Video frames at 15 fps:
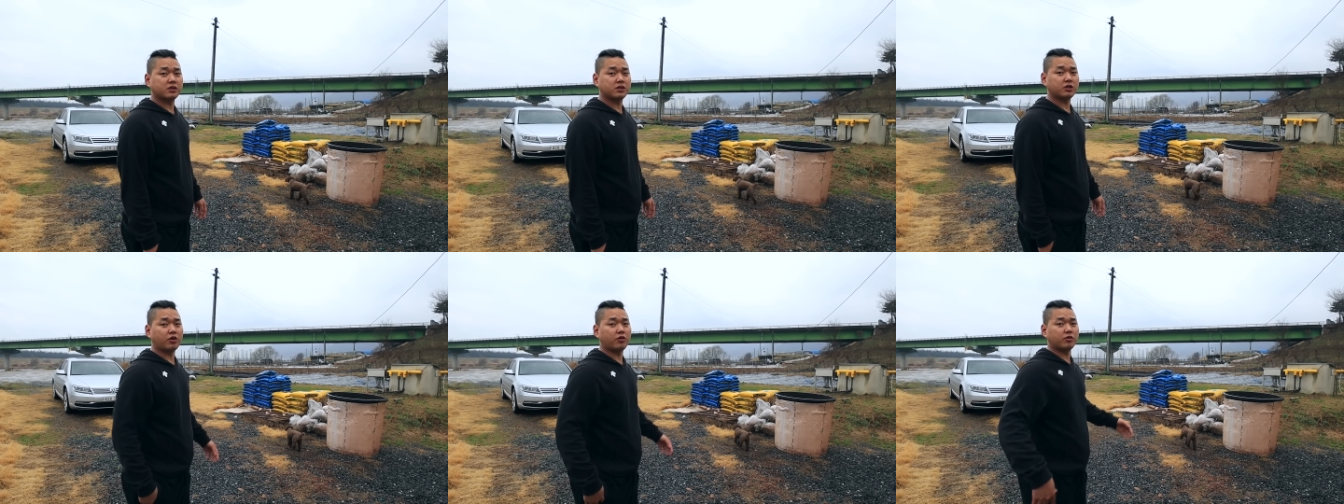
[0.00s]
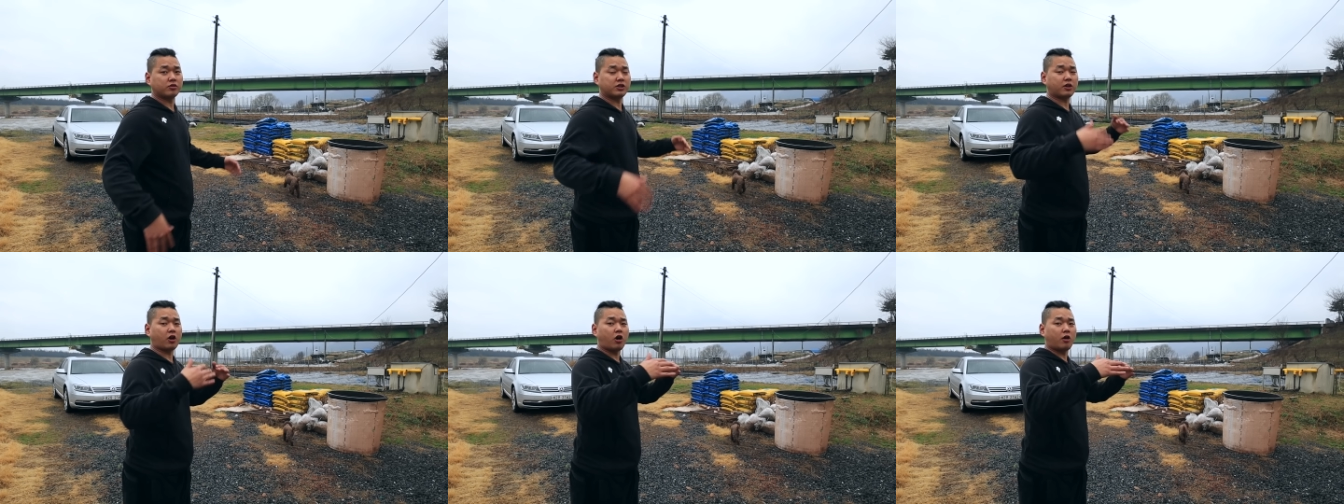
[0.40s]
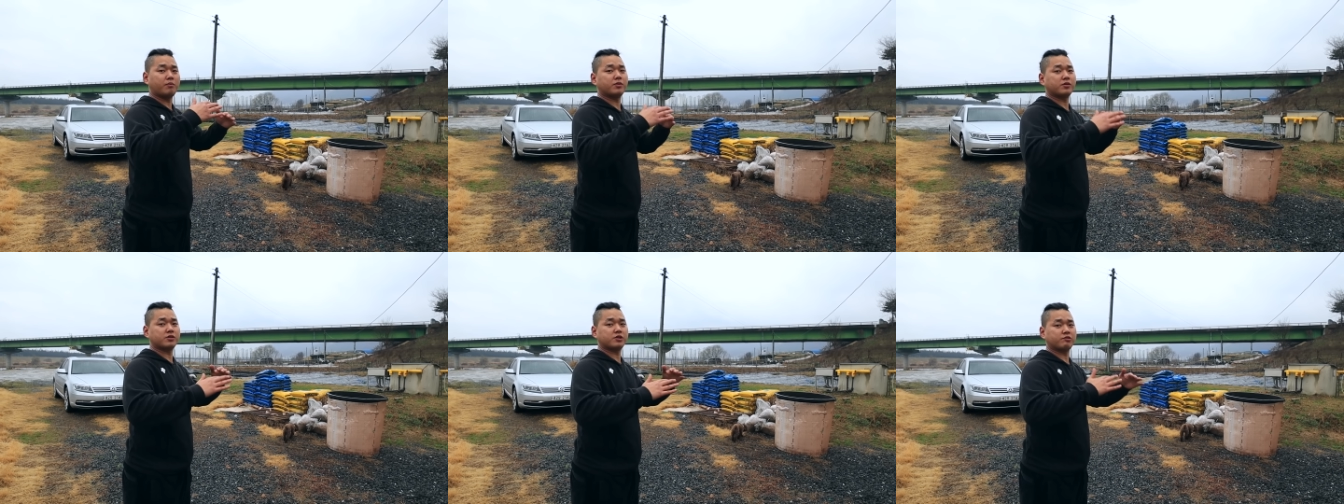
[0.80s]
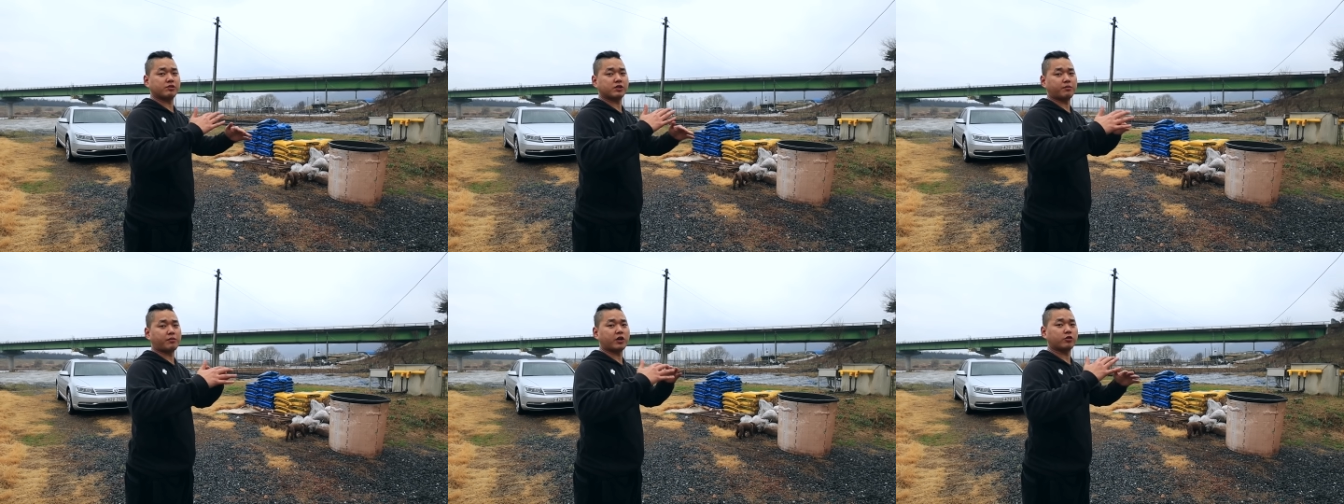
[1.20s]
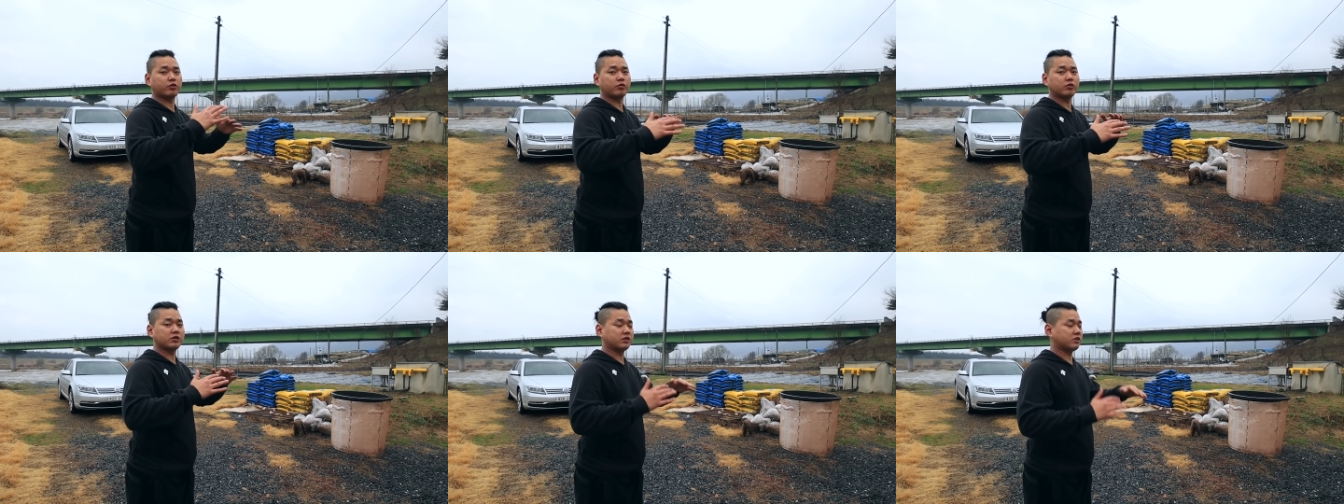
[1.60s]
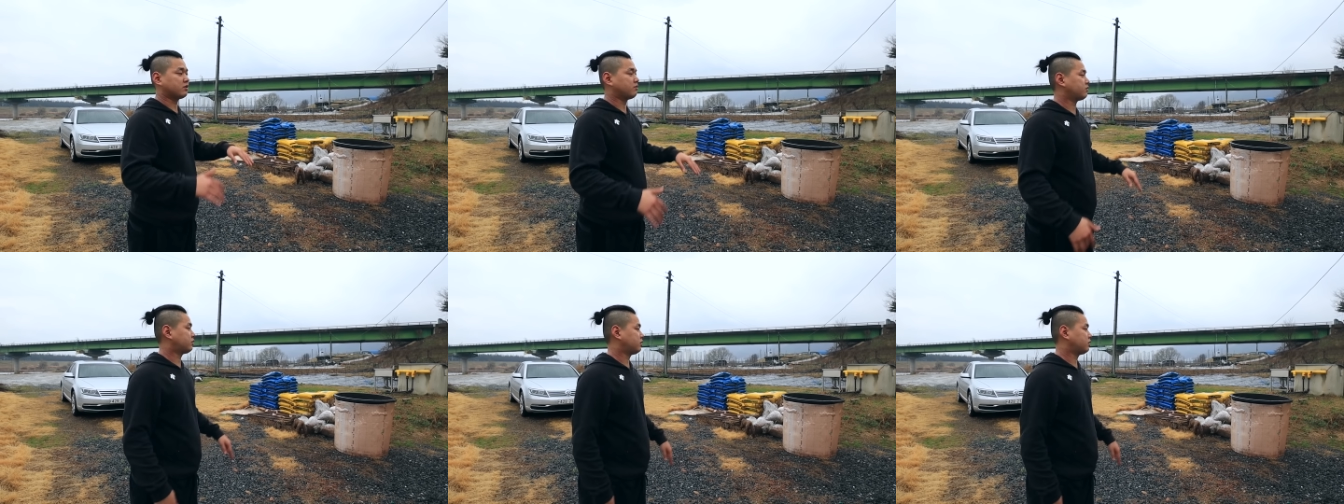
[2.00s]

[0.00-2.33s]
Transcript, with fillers: It all decomposes ah. with the microorganisms,